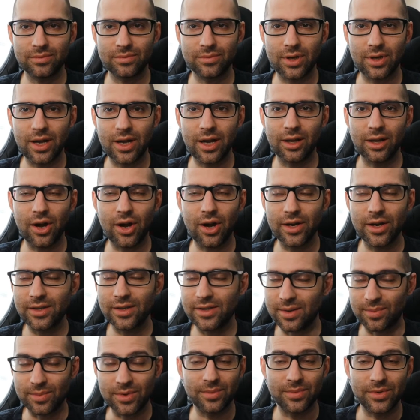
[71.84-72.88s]
aligned,
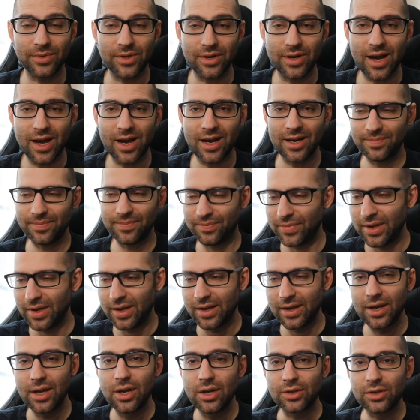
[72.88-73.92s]
sometimes they're not.
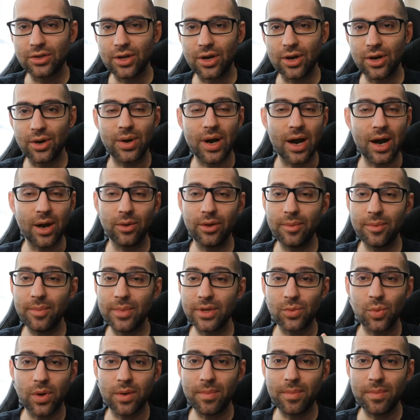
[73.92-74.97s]
So I only
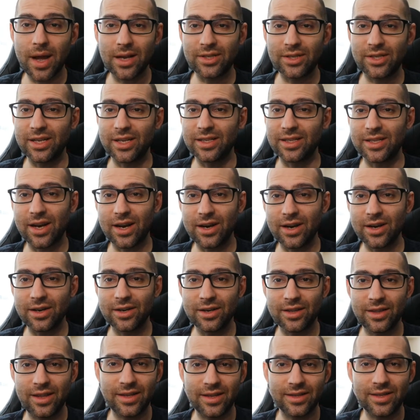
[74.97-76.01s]
missed one match the
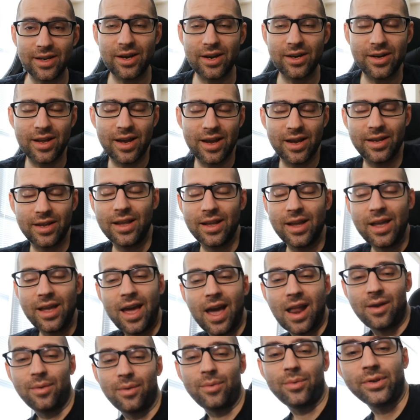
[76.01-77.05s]
entire night,
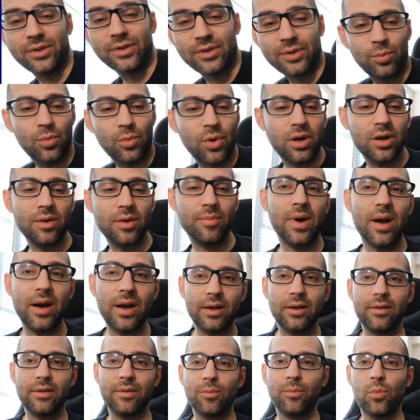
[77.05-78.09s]
and it was one of
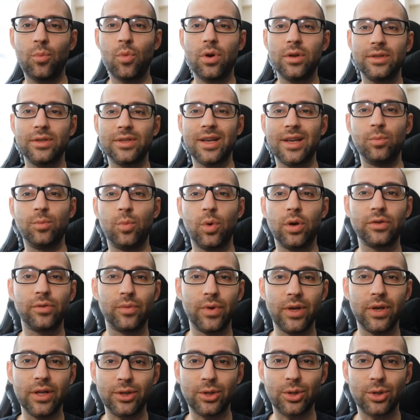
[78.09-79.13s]
my ones I wasn't
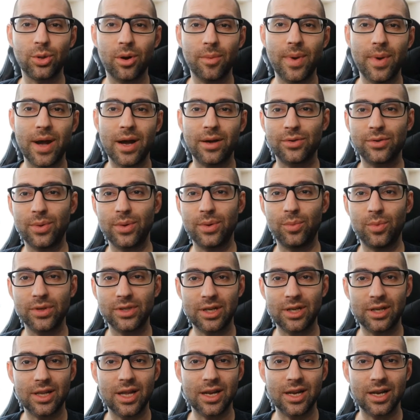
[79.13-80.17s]
really sure about, so it
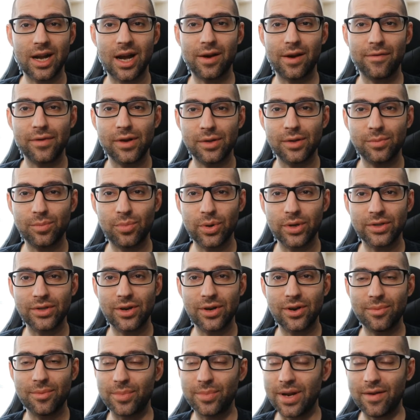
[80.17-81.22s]
wasn't a lot of confidence points
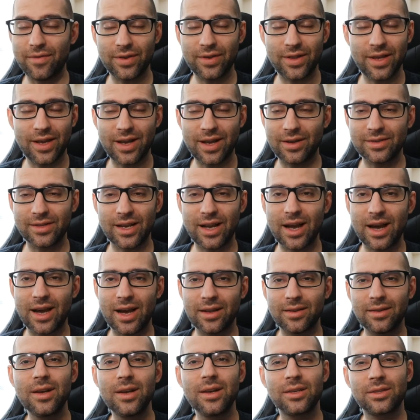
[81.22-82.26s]
on. But everything else I
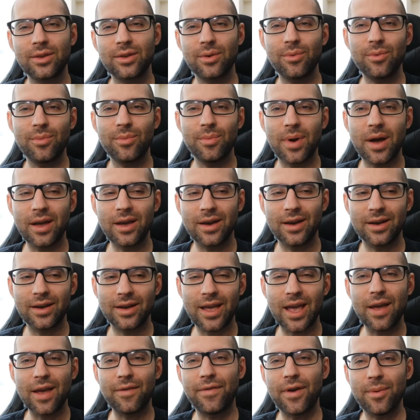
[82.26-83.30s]
got. Some of my
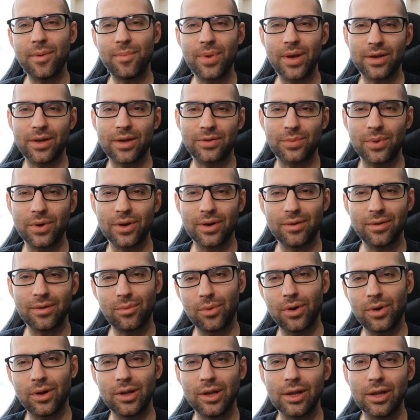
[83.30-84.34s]
kayfabe picks were
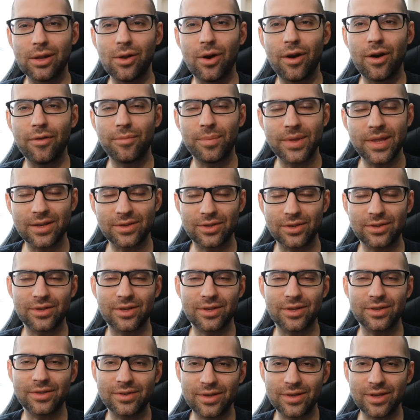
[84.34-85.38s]
a little off, but that's just
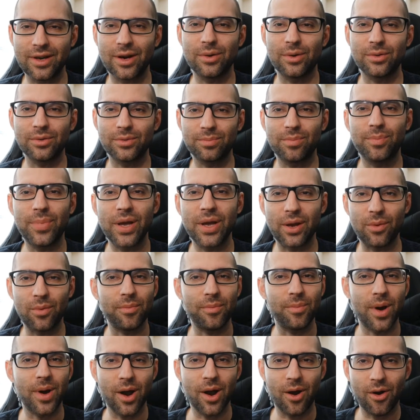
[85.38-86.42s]
because I was picking
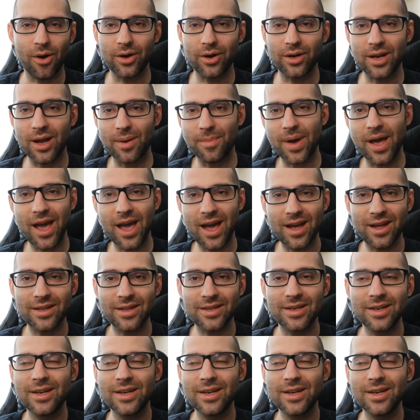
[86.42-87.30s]
with my heart, not my head.